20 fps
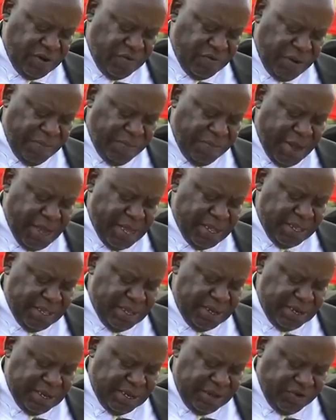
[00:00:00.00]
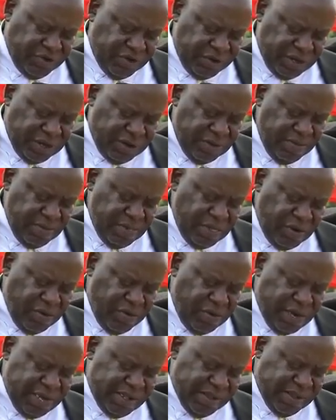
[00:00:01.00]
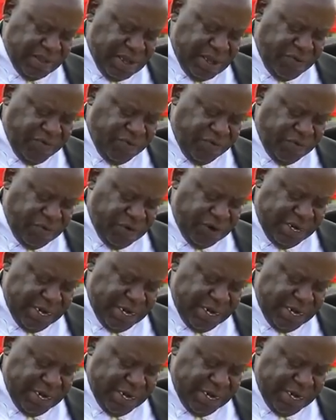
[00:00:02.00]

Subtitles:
of Apache District, where he served for